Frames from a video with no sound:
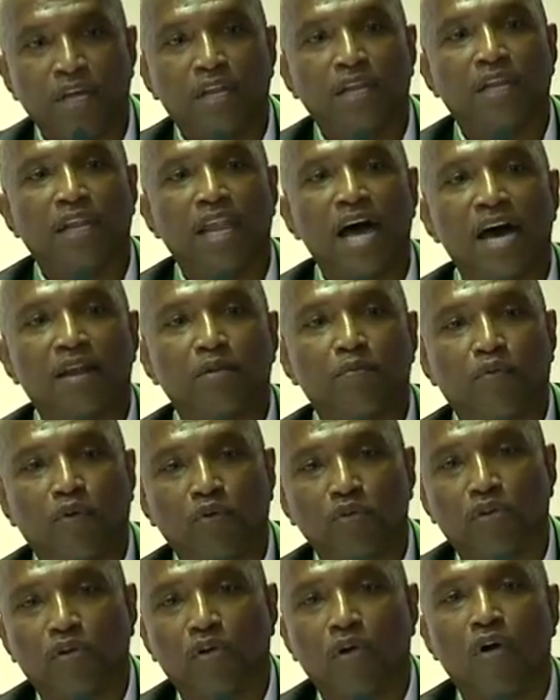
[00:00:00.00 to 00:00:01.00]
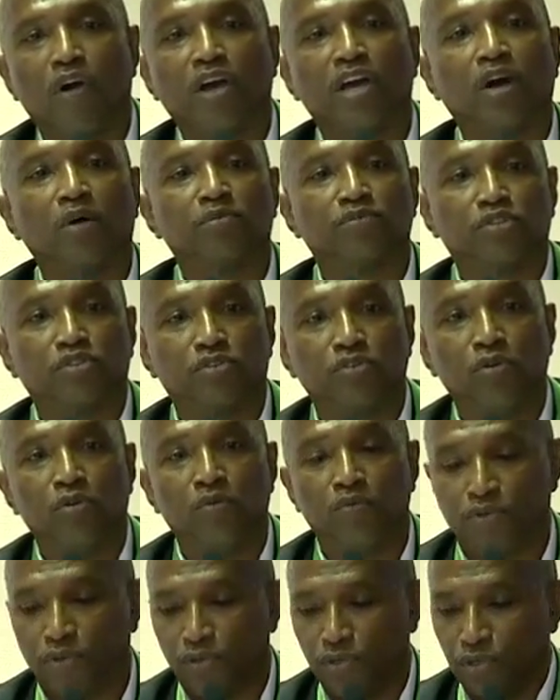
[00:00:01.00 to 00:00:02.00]
NADA protocol helps to
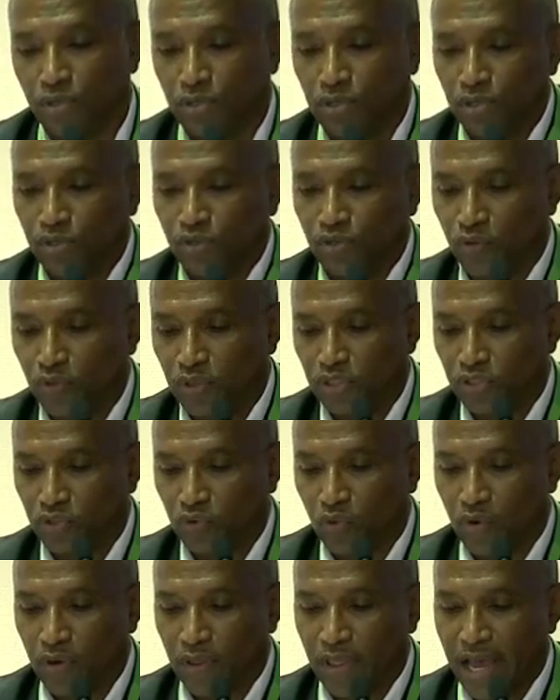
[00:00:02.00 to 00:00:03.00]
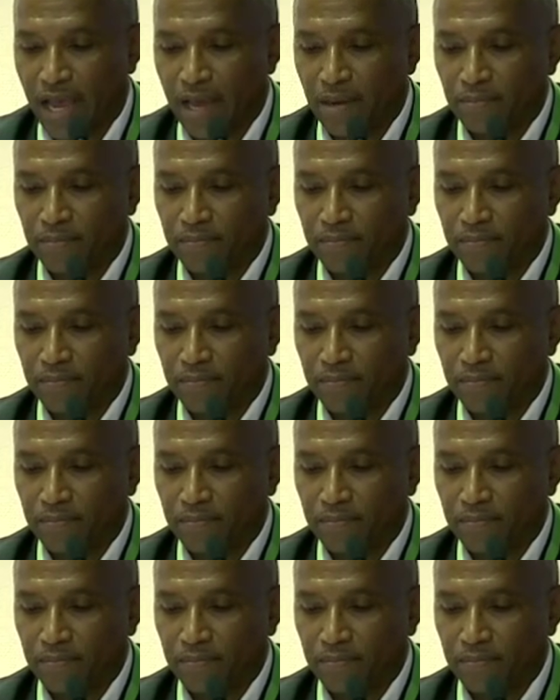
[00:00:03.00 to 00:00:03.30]
restore that.